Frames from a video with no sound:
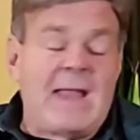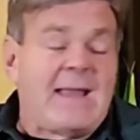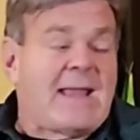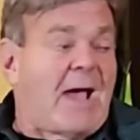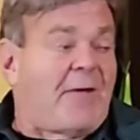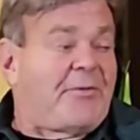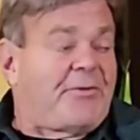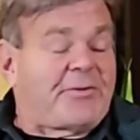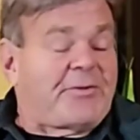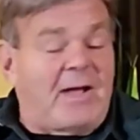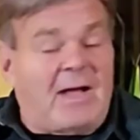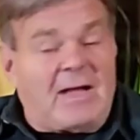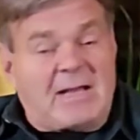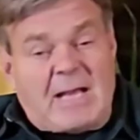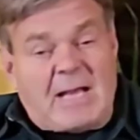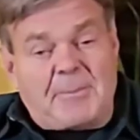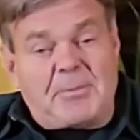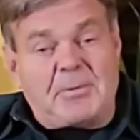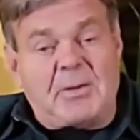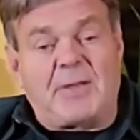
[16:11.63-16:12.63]
Now, there's a
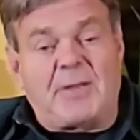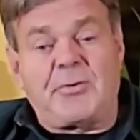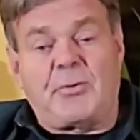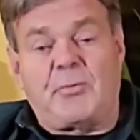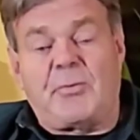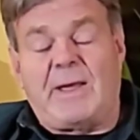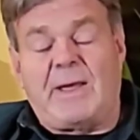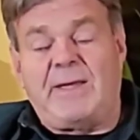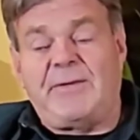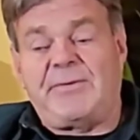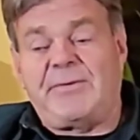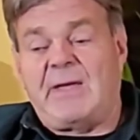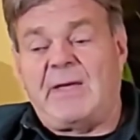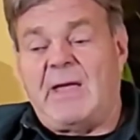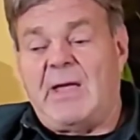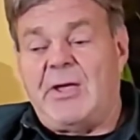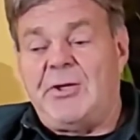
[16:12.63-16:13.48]
couple other ways